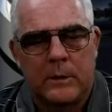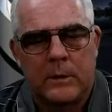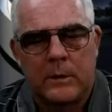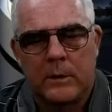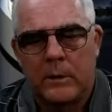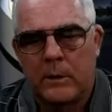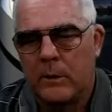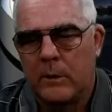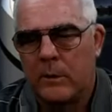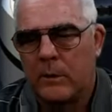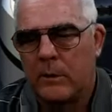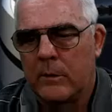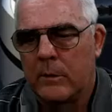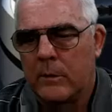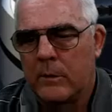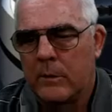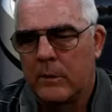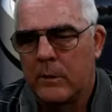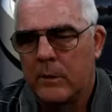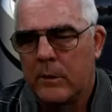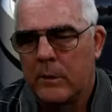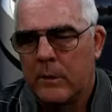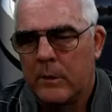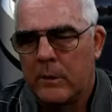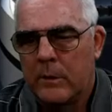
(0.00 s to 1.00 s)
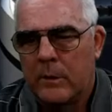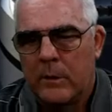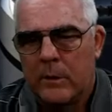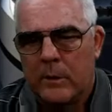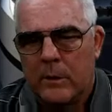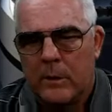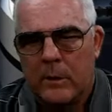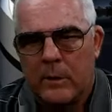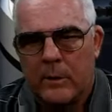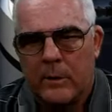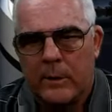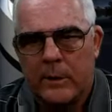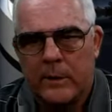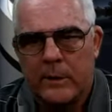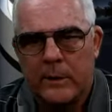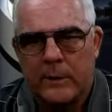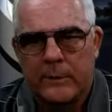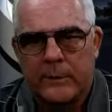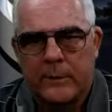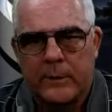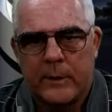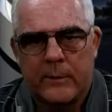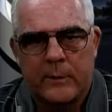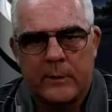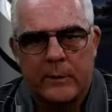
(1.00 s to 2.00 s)
Oh. Alright, let's
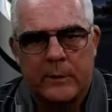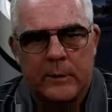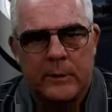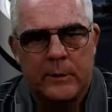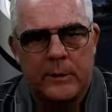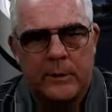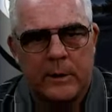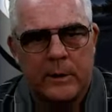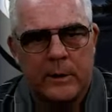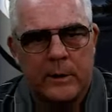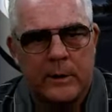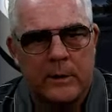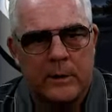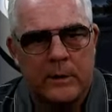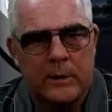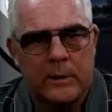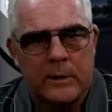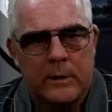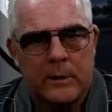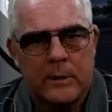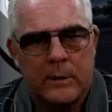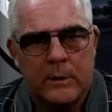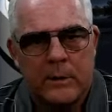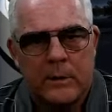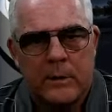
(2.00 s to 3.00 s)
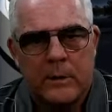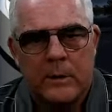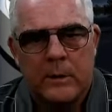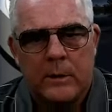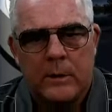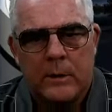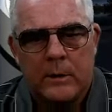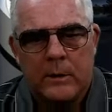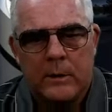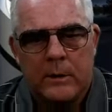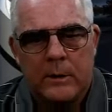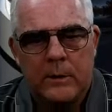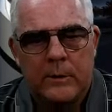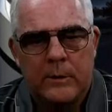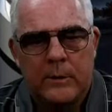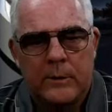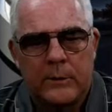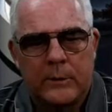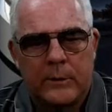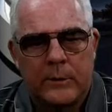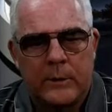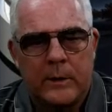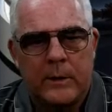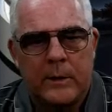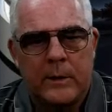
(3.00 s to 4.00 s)
have a look here. You're
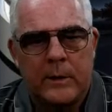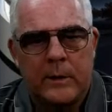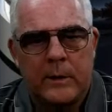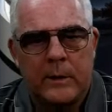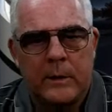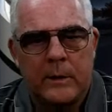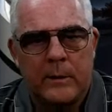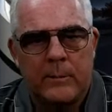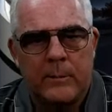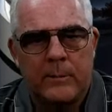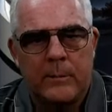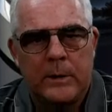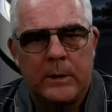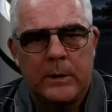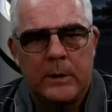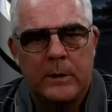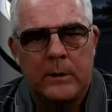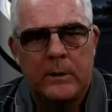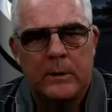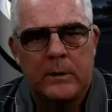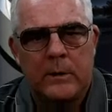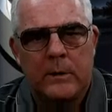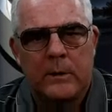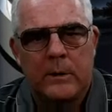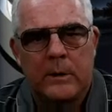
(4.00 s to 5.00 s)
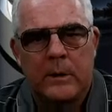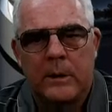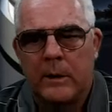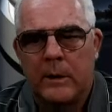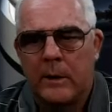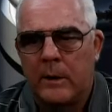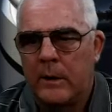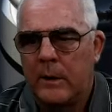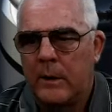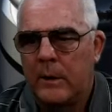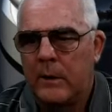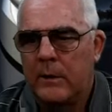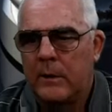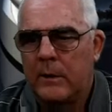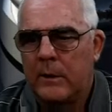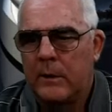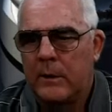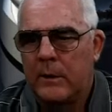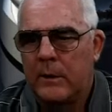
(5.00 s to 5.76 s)
saying come here and